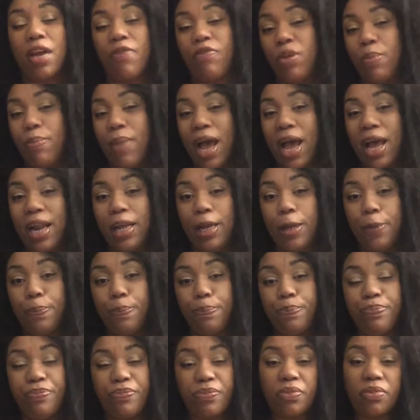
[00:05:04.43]
everybody,
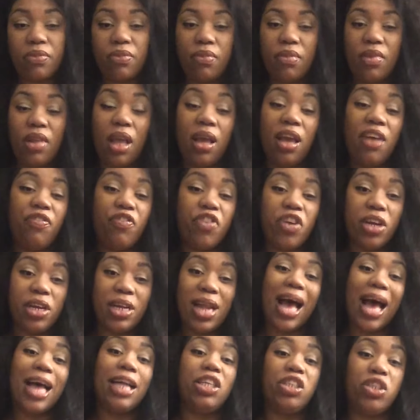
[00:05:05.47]
if you're
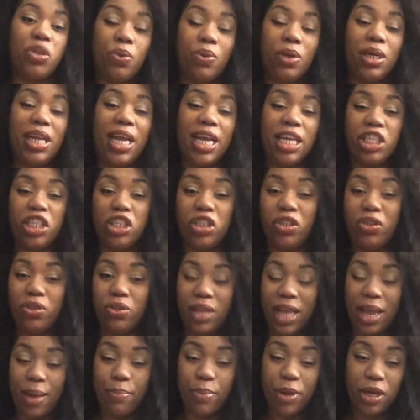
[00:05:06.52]
not doing that, to do
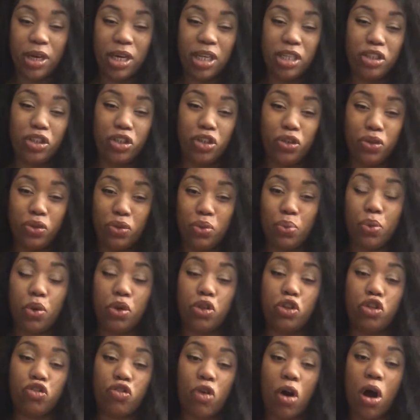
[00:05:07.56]
that, because you will
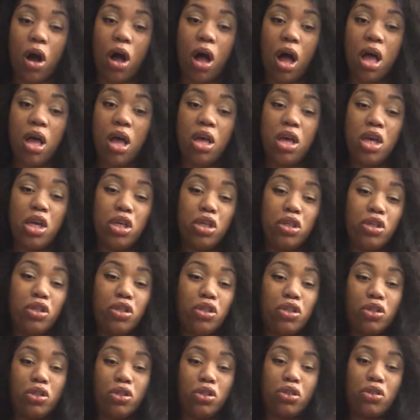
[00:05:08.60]
draw
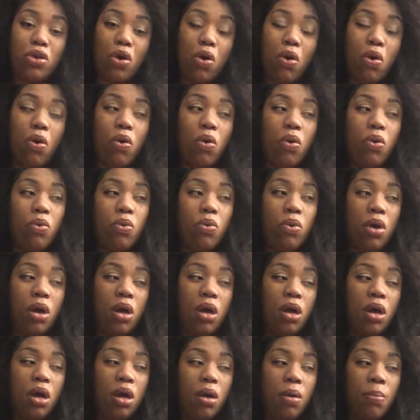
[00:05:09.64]
so
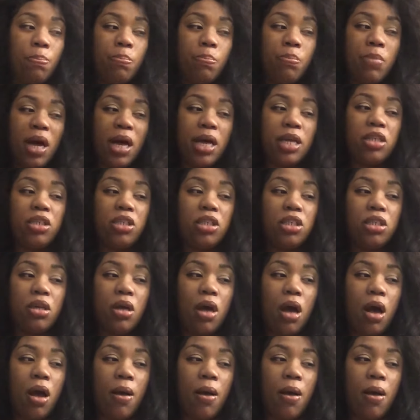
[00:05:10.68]
much